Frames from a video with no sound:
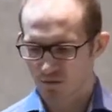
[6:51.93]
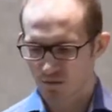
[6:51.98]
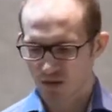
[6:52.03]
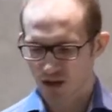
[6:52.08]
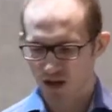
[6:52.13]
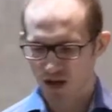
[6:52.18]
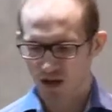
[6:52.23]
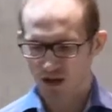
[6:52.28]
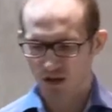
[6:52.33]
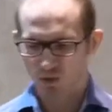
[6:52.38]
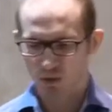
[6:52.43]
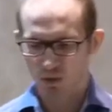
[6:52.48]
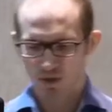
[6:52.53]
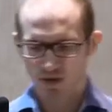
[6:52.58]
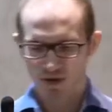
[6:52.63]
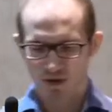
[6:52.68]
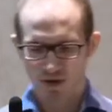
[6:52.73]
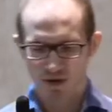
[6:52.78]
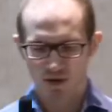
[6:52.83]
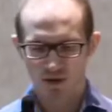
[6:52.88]
thing that
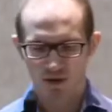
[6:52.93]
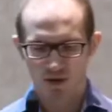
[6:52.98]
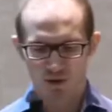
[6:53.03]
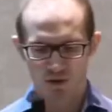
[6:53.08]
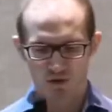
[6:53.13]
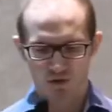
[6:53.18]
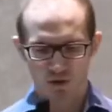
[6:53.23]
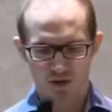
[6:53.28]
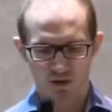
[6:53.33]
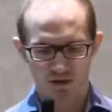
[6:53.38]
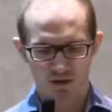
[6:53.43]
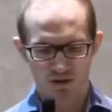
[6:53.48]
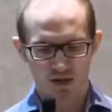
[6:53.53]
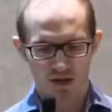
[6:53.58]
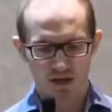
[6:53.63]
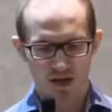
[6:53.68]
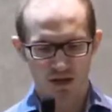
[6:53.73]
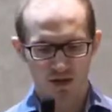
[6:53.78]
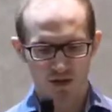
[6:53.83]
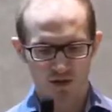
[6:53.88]
was uh, used for
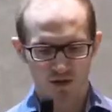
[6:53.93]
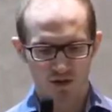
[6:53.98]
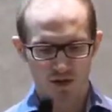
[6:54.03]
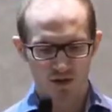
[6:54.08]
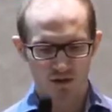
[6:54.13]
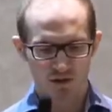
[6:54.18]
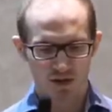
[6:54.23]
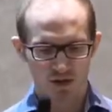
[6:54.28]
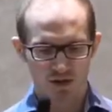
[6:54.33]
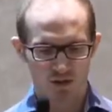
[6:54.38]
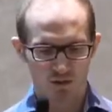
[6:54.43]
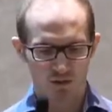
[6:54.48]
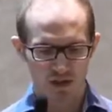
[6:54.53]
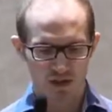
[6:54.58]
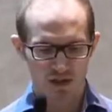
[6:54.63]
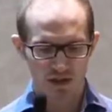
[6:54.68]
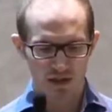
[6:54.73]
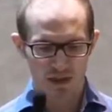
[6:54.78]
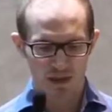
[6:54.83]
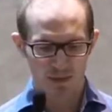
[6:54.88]
denial of service
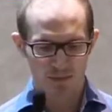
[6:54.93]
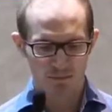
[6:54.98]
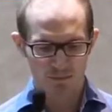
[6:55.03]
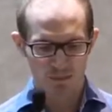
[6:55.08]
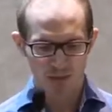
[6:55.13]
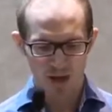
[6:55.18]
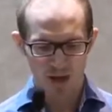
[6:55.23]
recently.